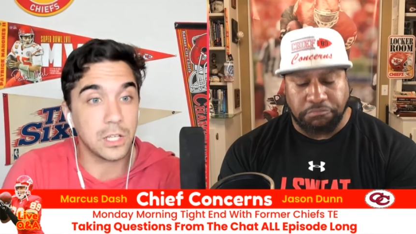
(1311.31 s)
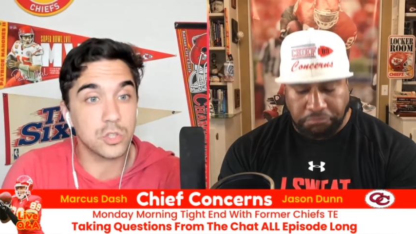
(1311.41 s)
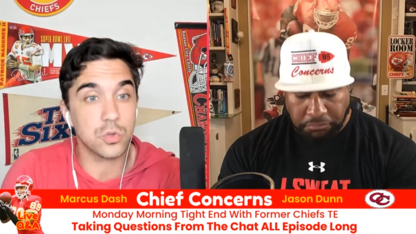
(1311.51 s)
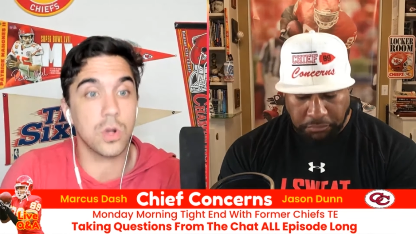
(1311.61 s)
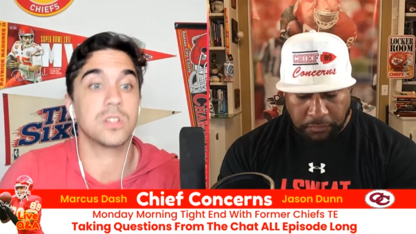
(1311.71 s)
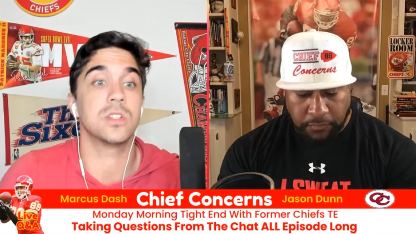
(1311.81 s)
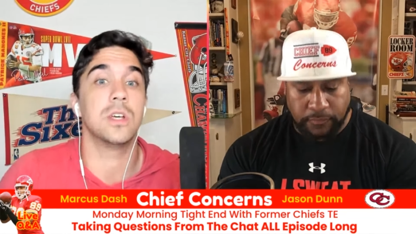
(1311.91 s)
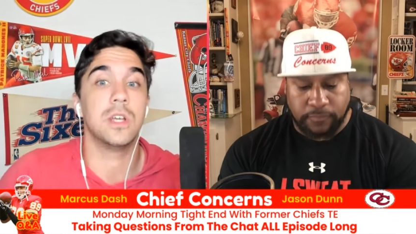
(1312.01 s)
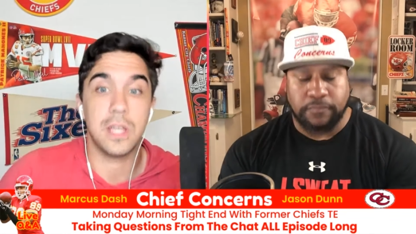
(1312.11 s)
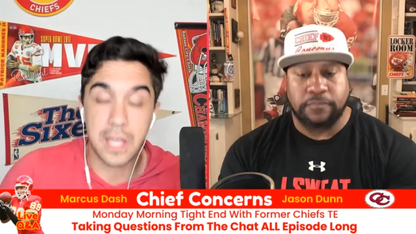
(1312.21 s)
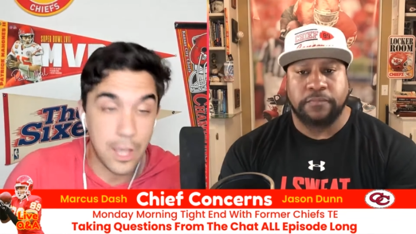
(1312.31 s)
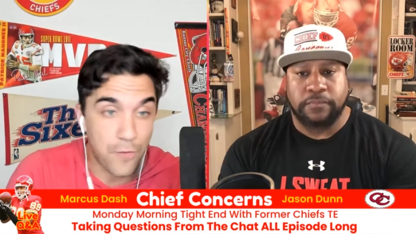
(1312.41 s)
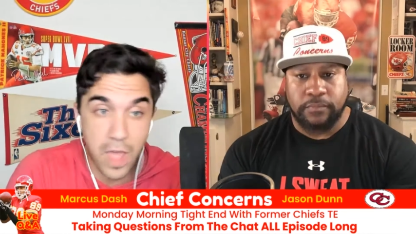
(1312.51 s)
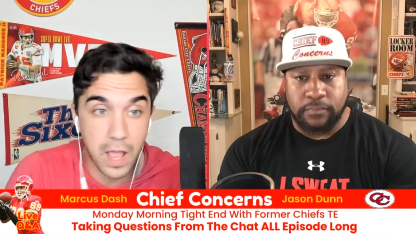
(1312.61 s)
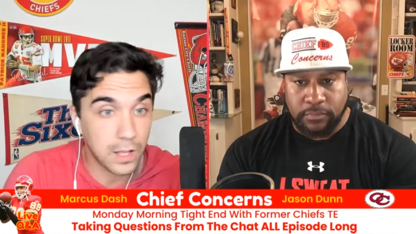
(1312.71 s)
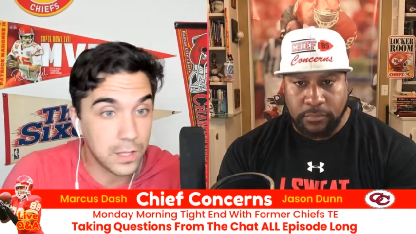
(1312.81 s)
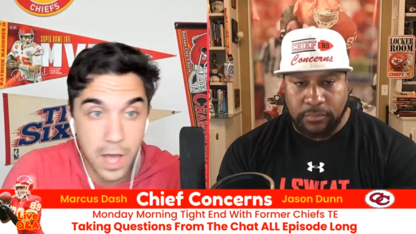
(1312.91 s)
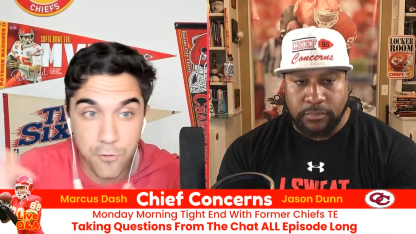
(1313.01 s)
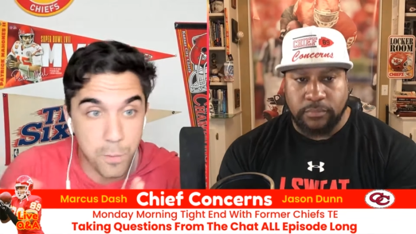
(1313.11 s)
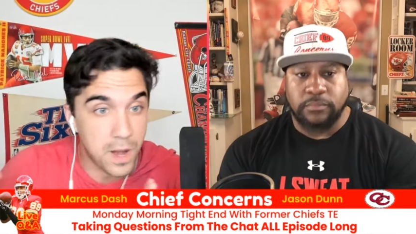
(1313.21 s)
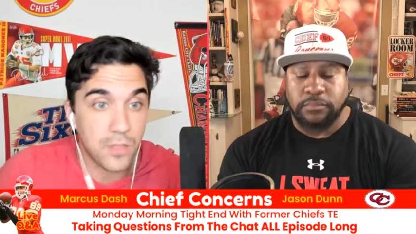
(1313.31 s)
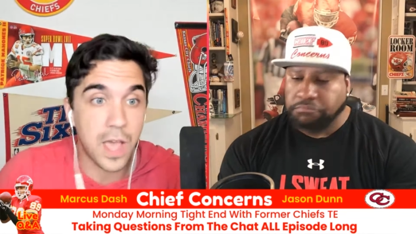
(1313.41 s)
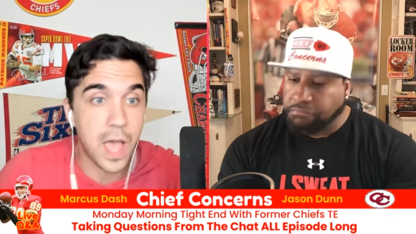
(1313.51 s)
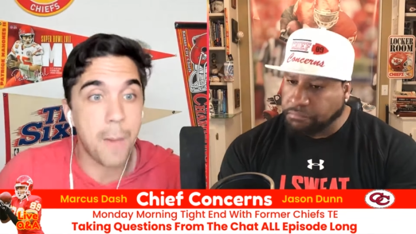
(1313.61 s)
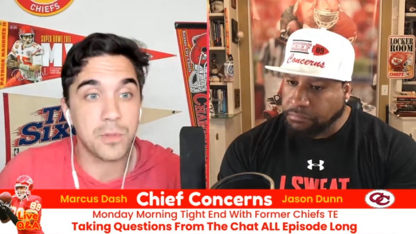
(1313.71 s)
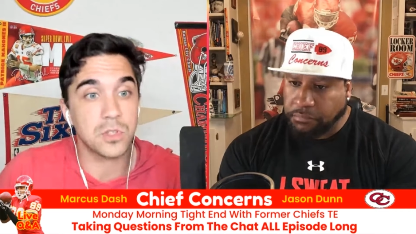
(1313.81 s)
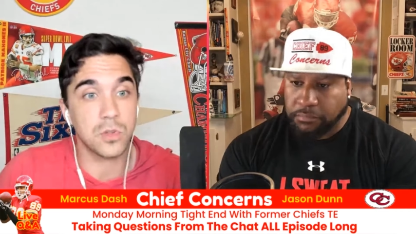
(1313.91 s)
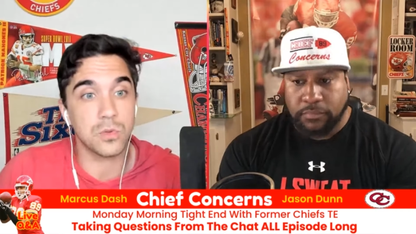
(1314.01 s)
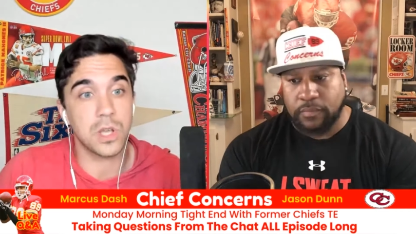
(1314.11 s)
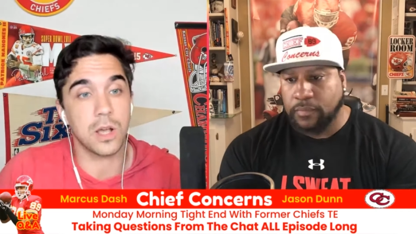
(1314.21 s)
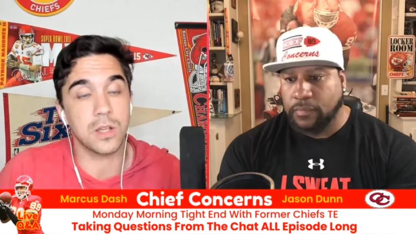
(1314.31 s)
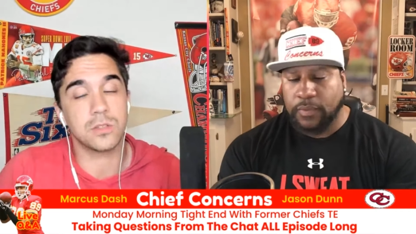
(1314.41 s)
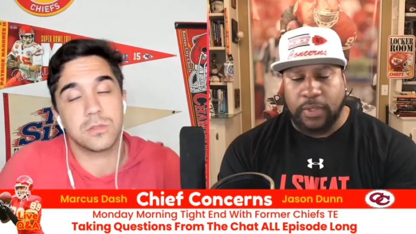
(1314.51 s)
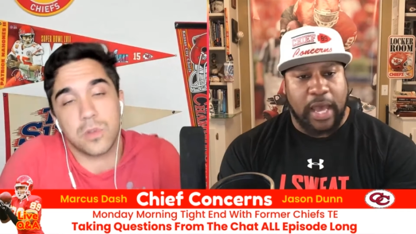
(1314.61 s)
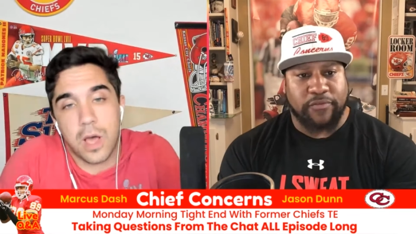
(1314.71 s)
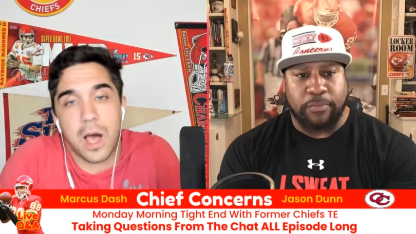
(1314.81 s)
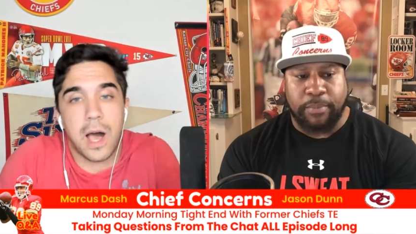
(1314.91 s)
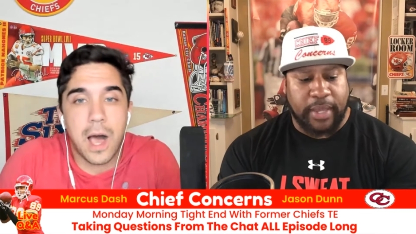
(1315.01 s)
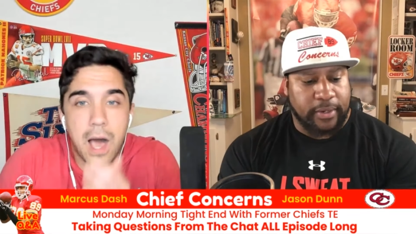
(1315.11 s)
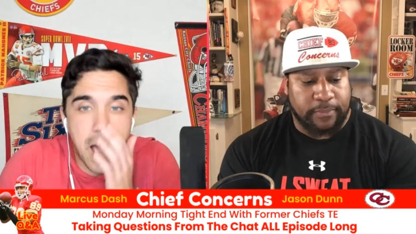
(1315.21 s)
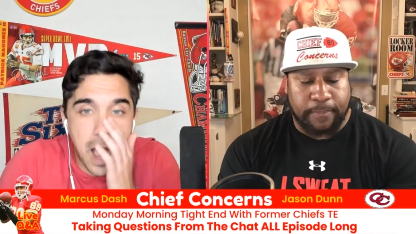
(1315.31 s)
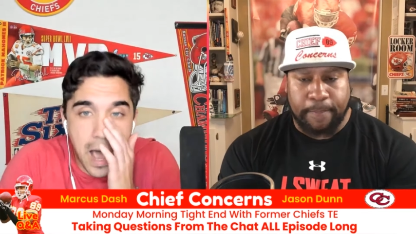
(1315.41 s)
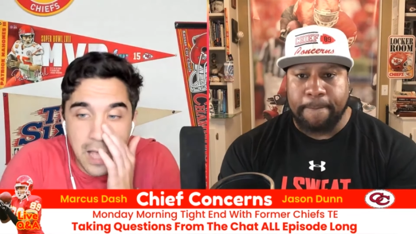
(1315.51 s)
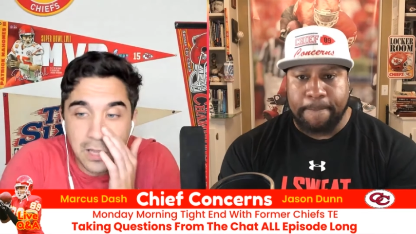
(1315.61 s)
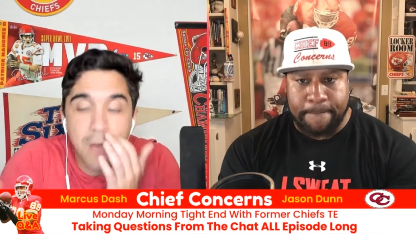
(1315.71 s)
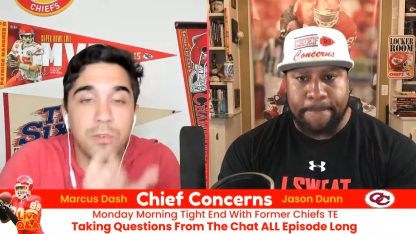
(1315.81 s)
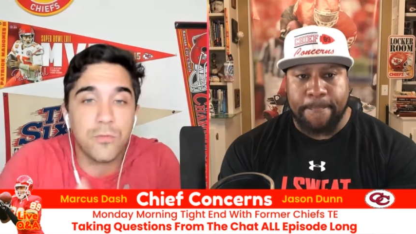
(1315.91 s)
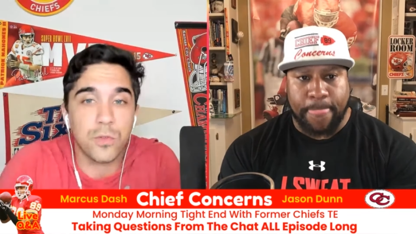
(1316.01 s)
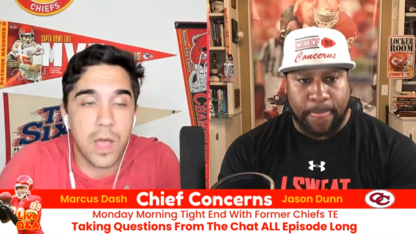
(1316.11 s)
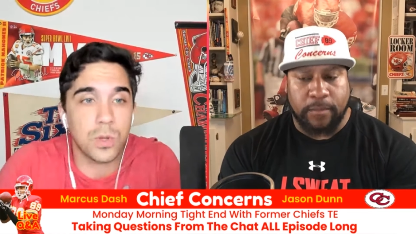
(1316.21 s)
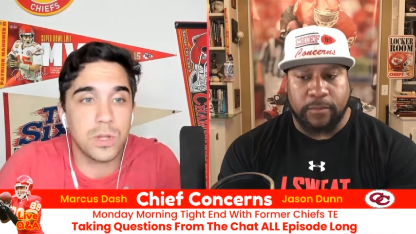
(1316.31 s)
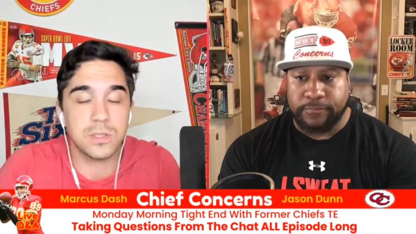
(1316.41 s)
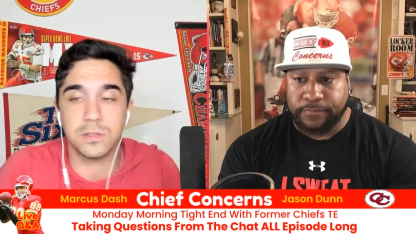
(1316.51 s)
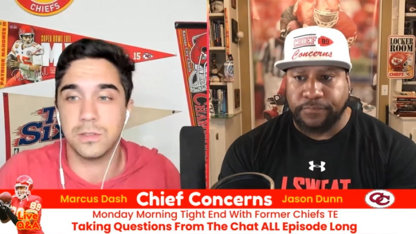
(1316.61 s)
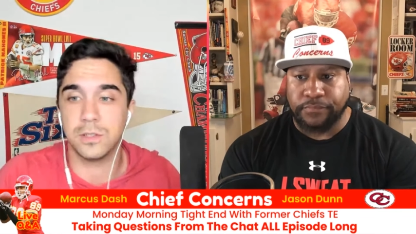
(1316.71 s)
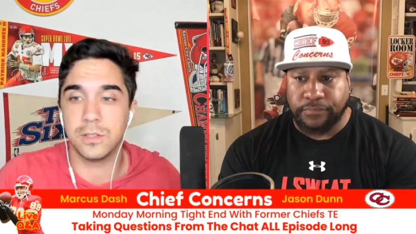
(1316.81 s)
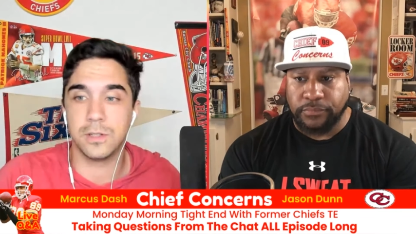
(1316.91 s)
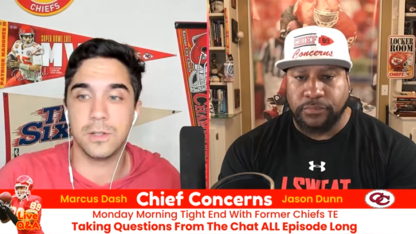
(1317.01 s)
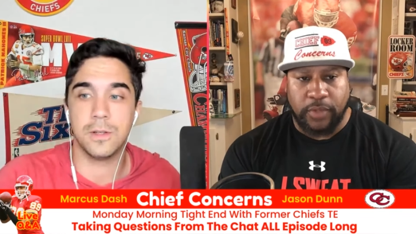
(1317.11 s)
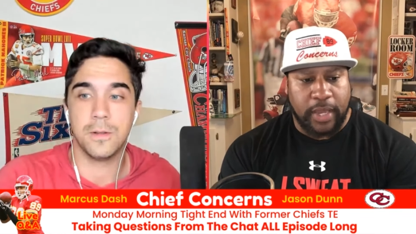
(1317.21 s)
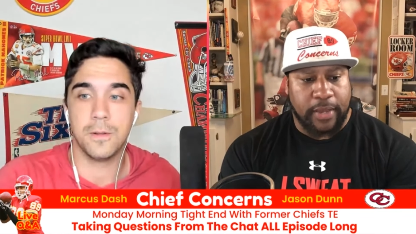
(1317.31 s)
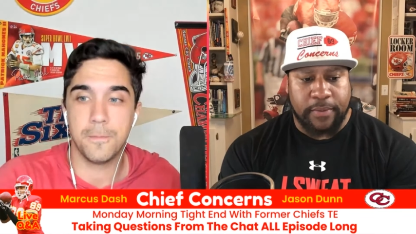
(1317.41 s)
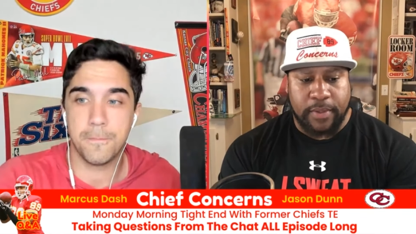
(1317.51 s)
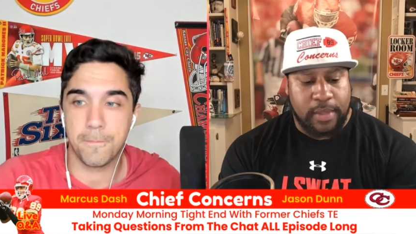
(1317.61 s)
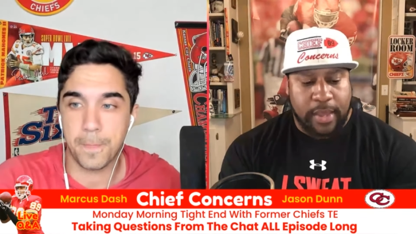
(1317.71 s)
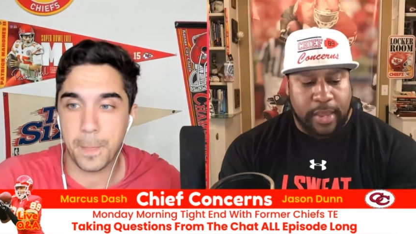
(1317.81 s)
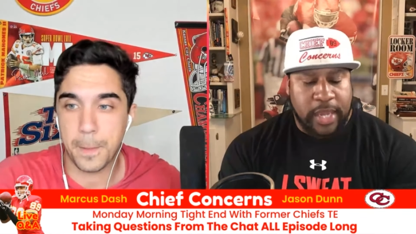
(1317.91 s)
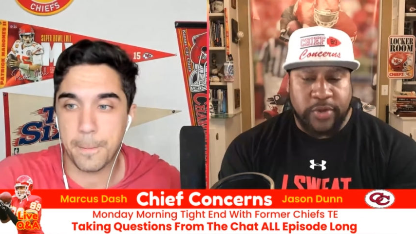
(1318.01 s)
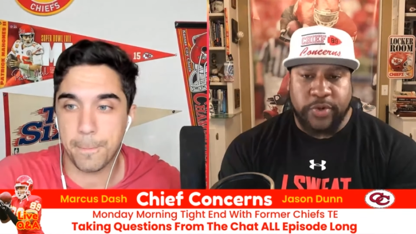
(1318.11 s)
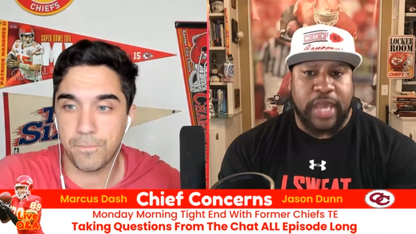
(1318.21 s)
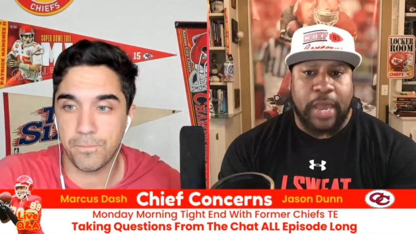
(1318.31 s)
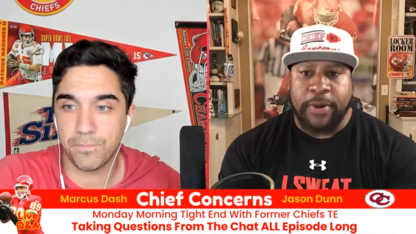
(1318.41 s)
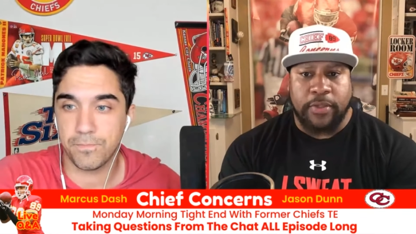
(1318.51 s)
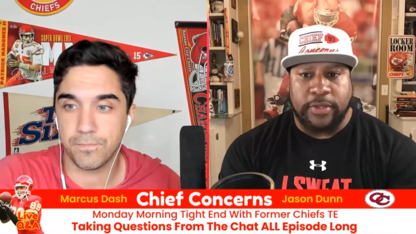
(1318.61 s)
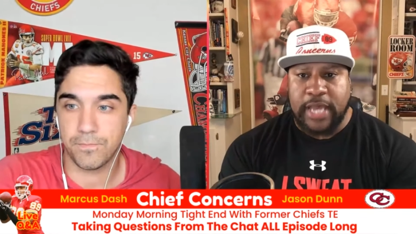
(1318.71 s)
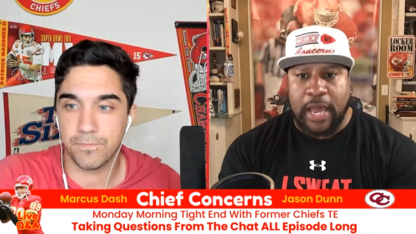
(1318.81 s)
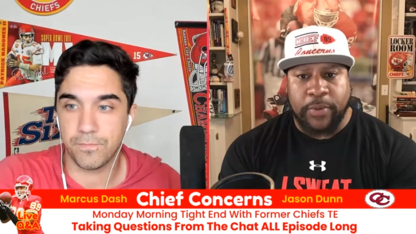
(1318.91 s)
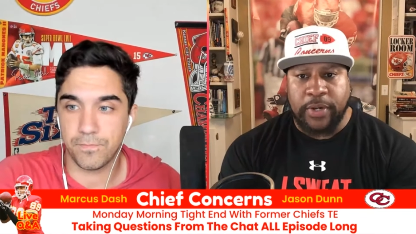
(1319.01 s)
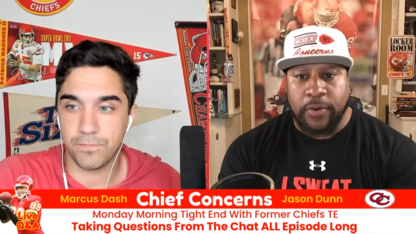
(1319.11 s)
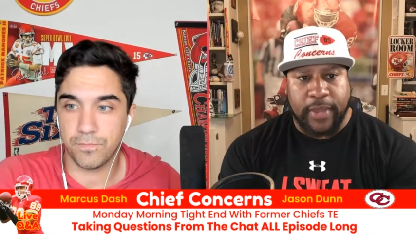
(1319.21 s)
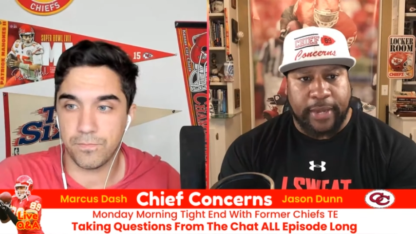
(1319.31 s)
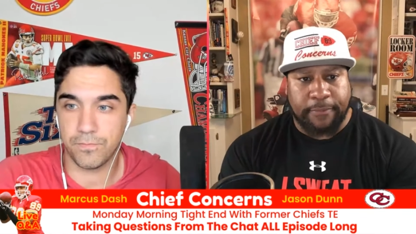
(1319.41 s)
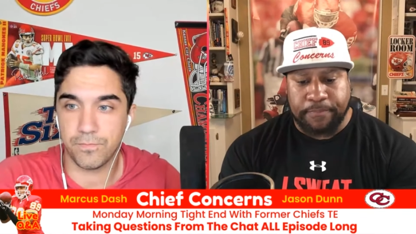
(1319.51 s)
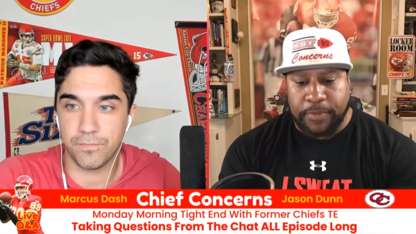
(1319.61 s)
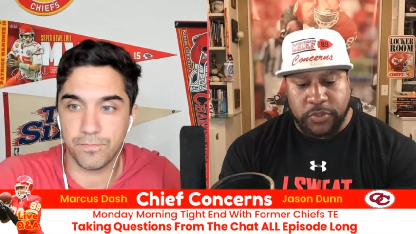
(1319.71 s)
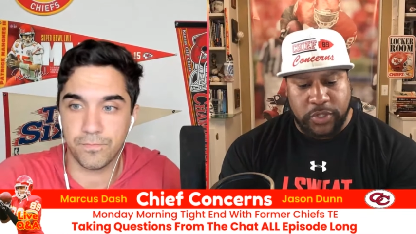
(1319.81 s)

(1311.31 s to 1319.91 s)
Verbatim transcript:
Speaker 1: can trust. If God forbid anything happens to those guys, so I, I, I love it for that reason.
Speaker 2: Yeah, injuries happen all the time. We know that, and